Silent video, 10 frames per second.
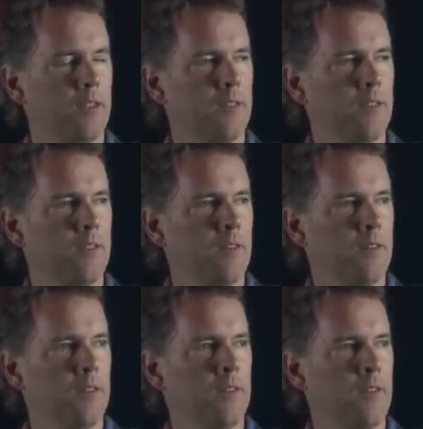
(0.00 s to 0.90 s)

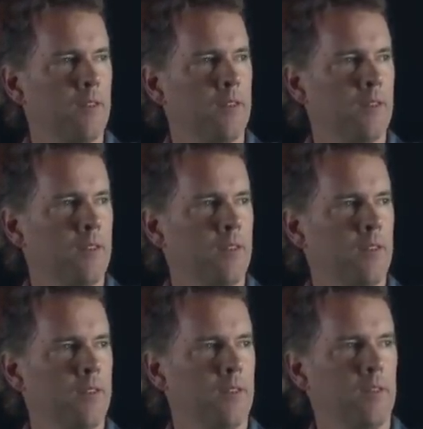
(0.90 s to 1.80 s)

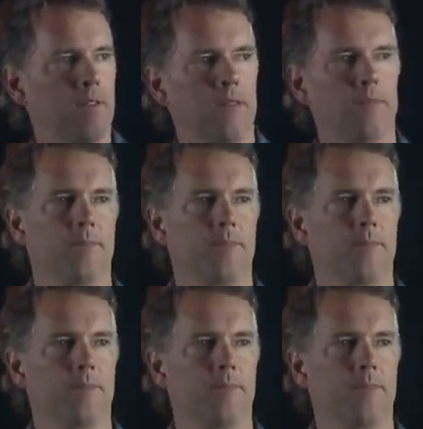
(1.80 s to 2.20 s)
[no speech]